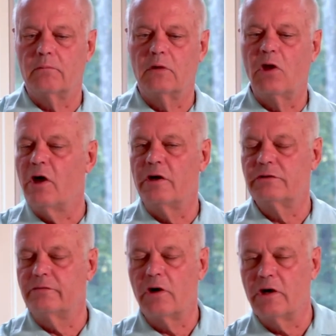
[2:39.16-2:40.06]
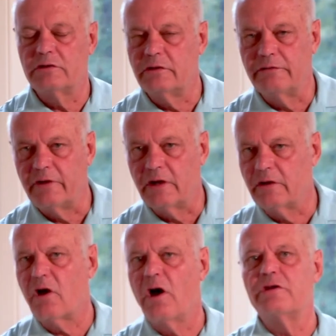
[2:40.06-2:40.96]
laws of cause and
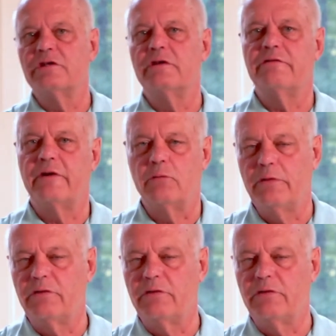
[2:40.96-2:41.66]
effect. Cause and effect.